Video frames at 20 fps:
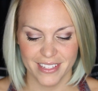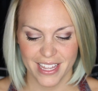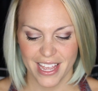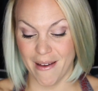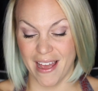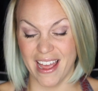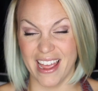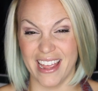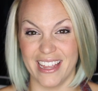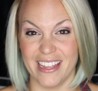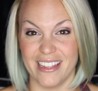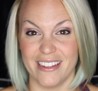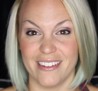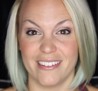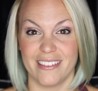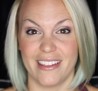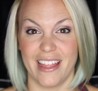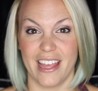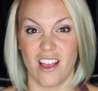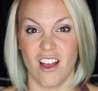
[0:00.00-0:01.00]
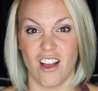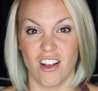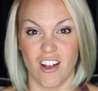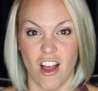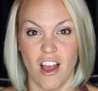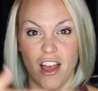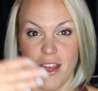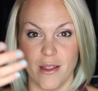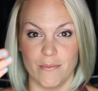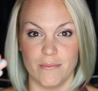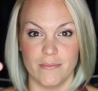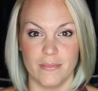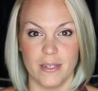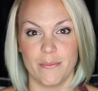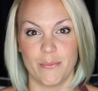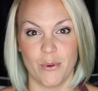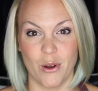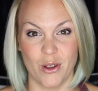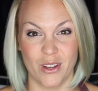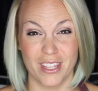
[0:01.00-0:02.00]
My leg got caught and
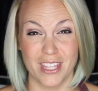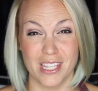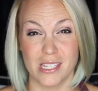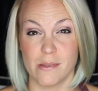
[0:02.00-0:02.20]
it broke in